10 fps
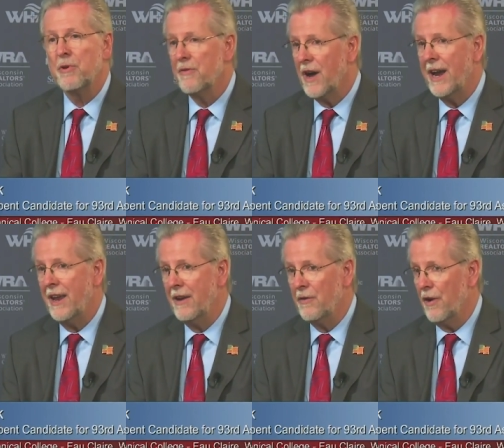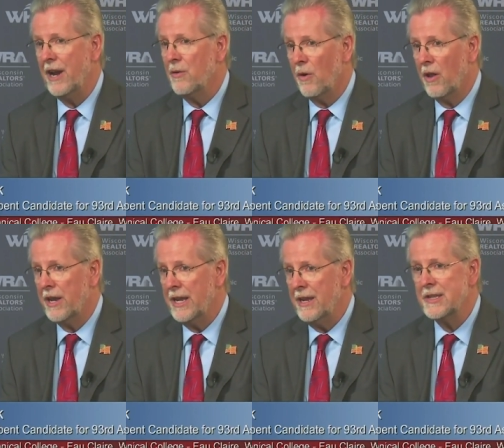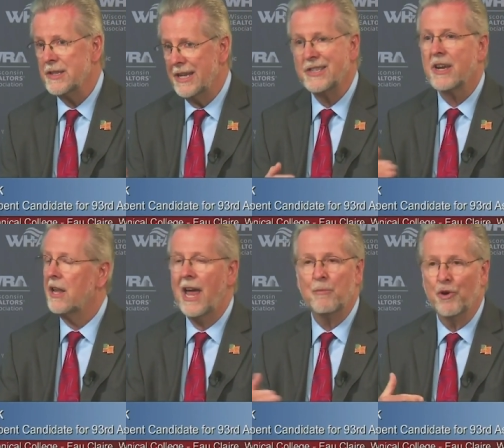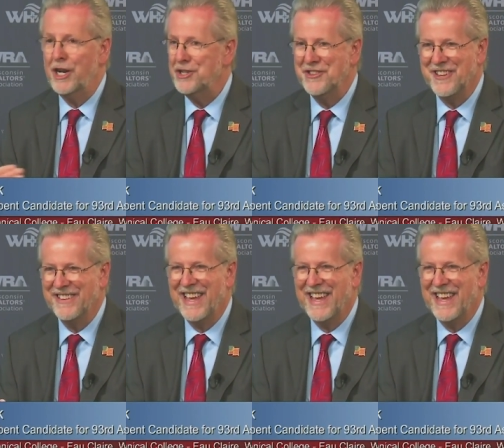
providing great quality is, is a collaboration thing.